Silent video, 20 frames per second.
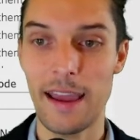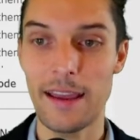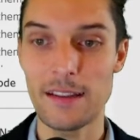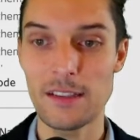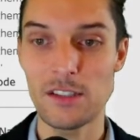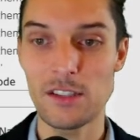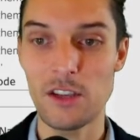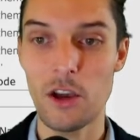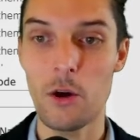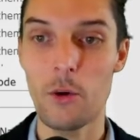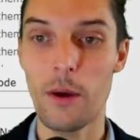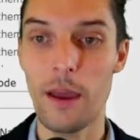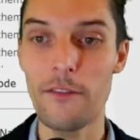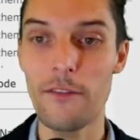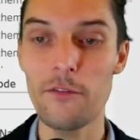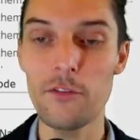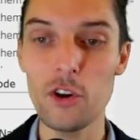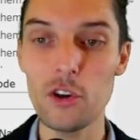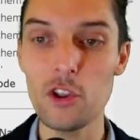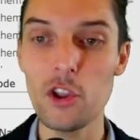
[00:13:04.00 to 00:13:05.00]
And so
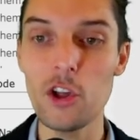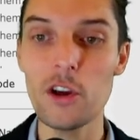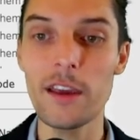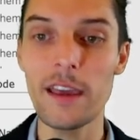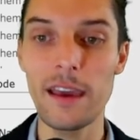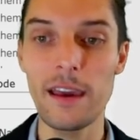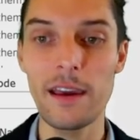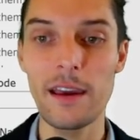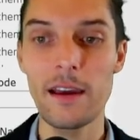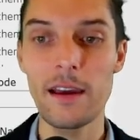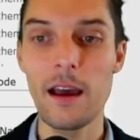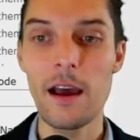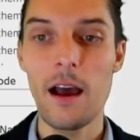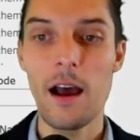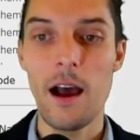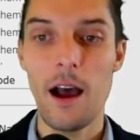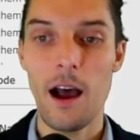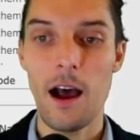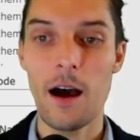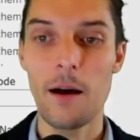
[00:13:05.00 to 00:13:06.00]
if you're looking
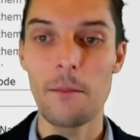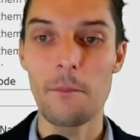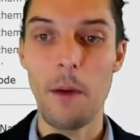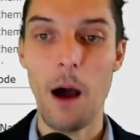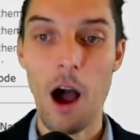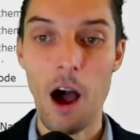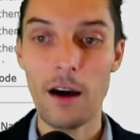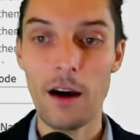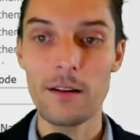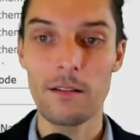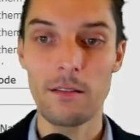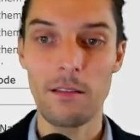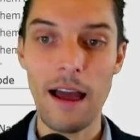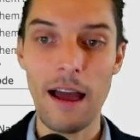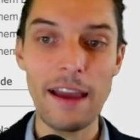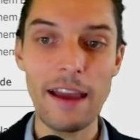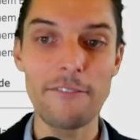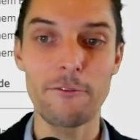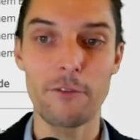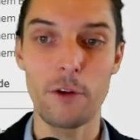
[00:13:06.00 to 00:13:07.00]

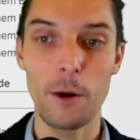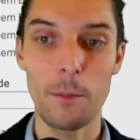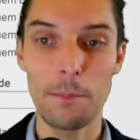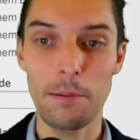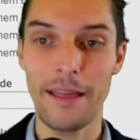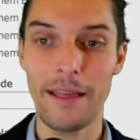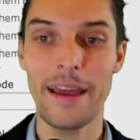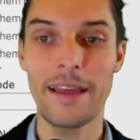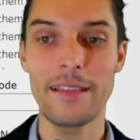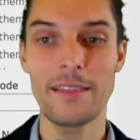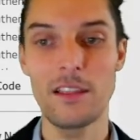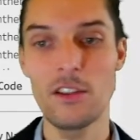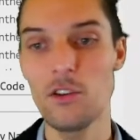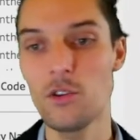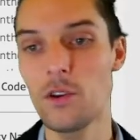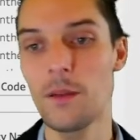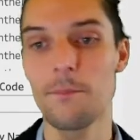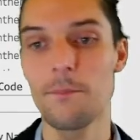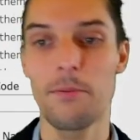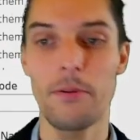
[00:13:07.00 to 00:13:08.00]
online for a plan, then you
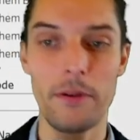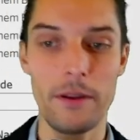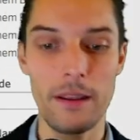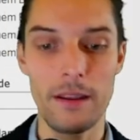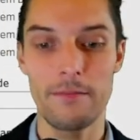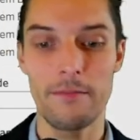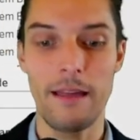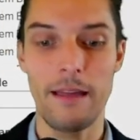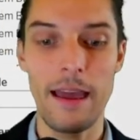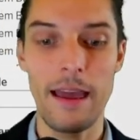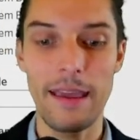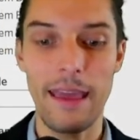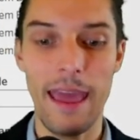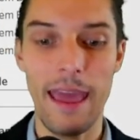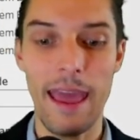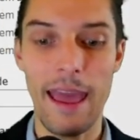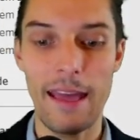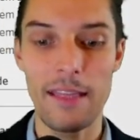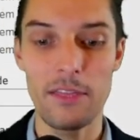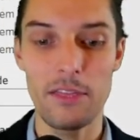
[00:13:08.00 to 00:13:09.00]
can put in like
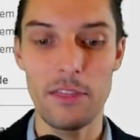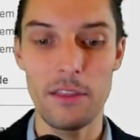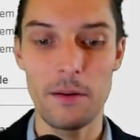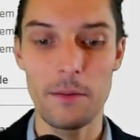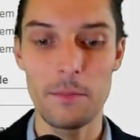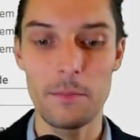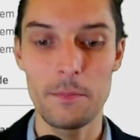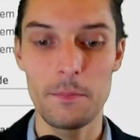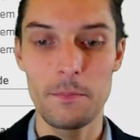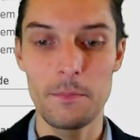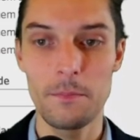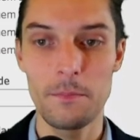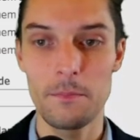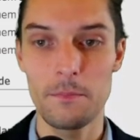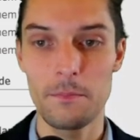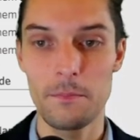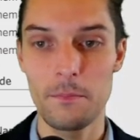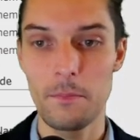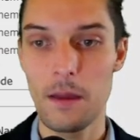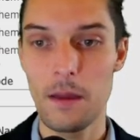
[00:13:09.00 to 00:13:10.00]
Anthem,
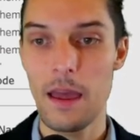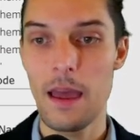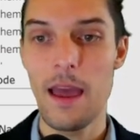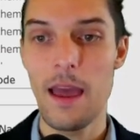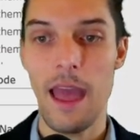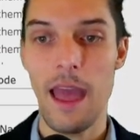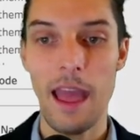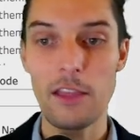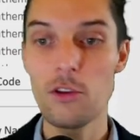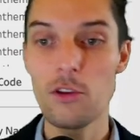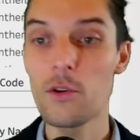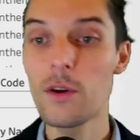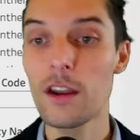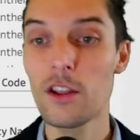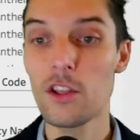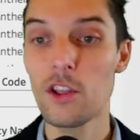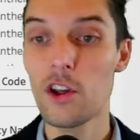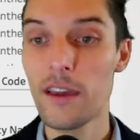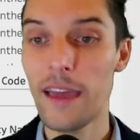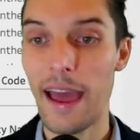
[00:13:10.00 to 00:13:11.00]
and you
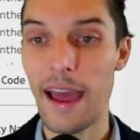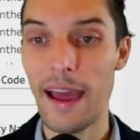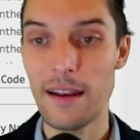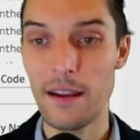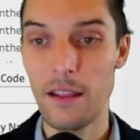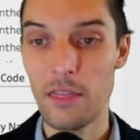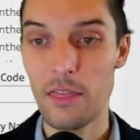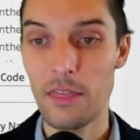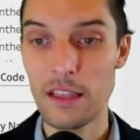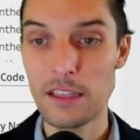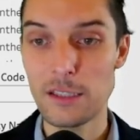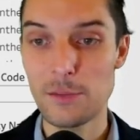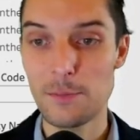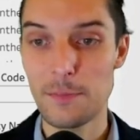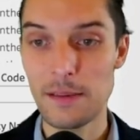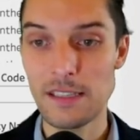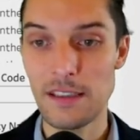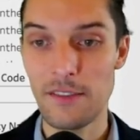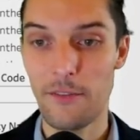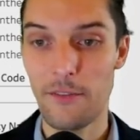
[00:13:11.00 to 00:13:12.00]
can look at the
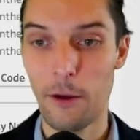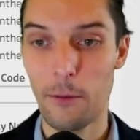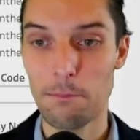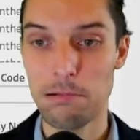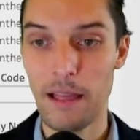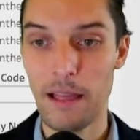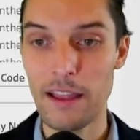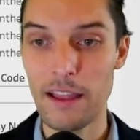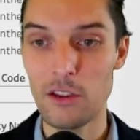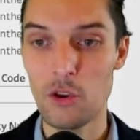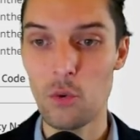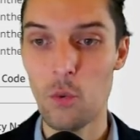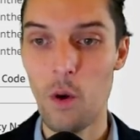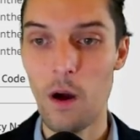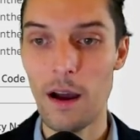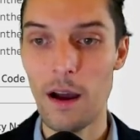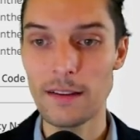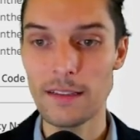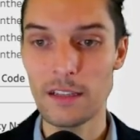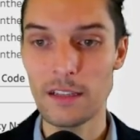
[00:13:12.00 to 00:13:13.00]
specific plan you
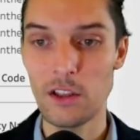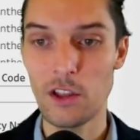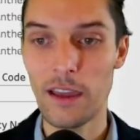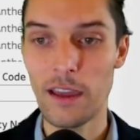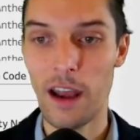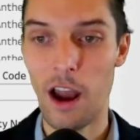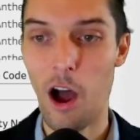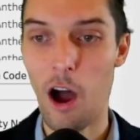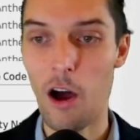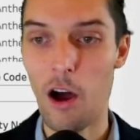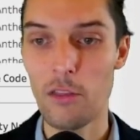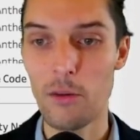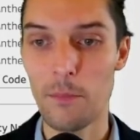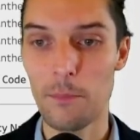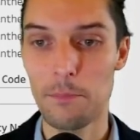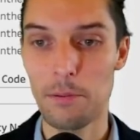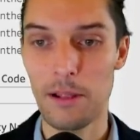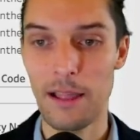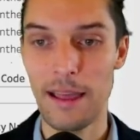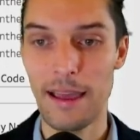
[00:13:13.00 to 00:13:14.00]
want and look at all the
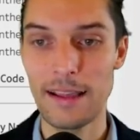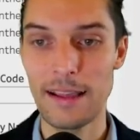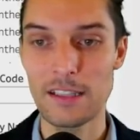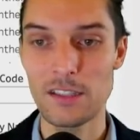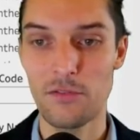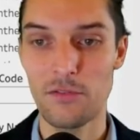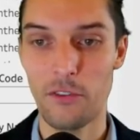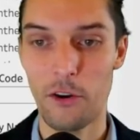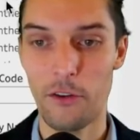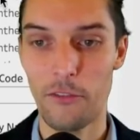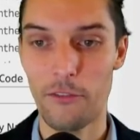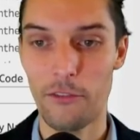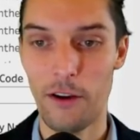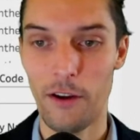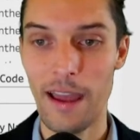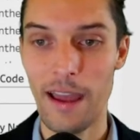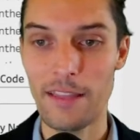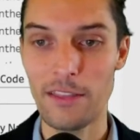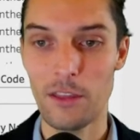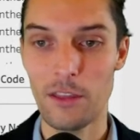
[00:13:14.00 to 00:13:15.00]
plans for
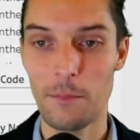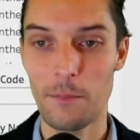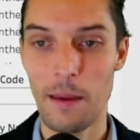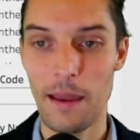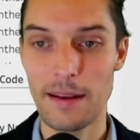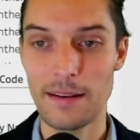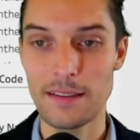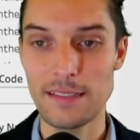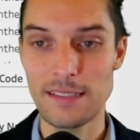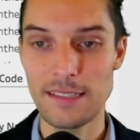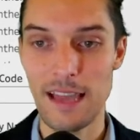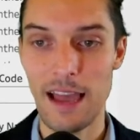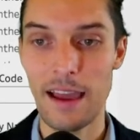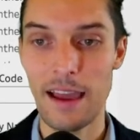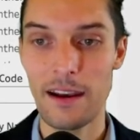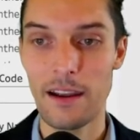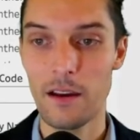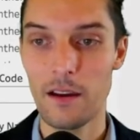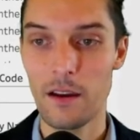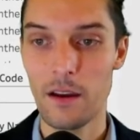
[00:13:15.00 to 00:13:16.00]
Anthem and
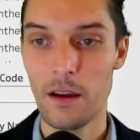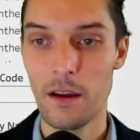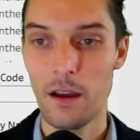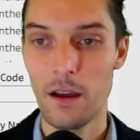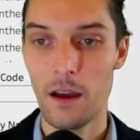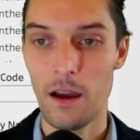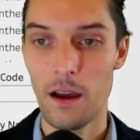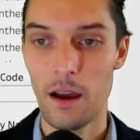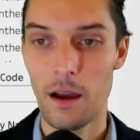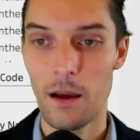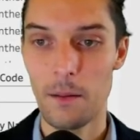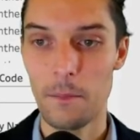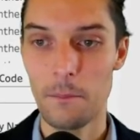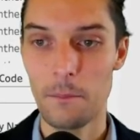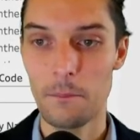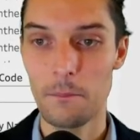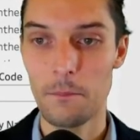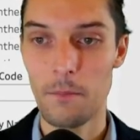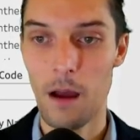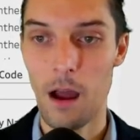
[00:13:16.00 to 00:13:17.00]
decide
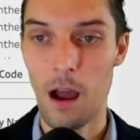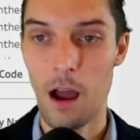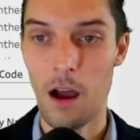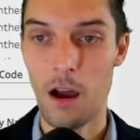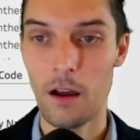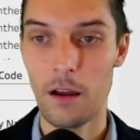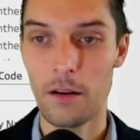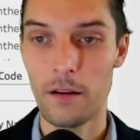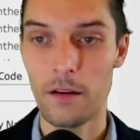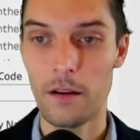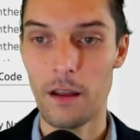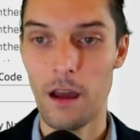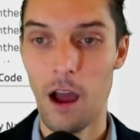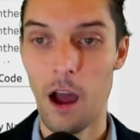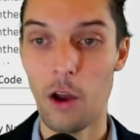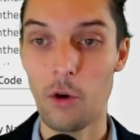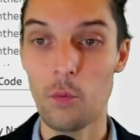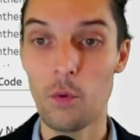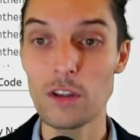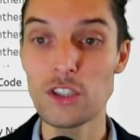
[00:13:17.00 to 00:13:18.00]
on
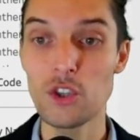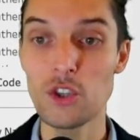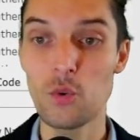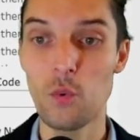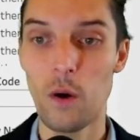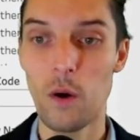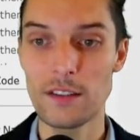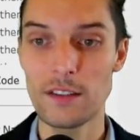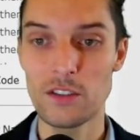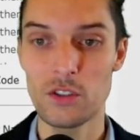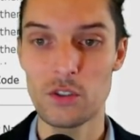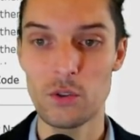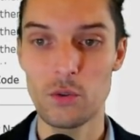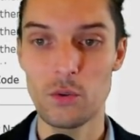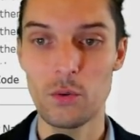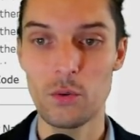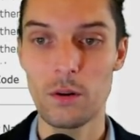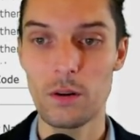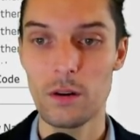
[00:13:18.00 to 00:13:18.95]
what you want to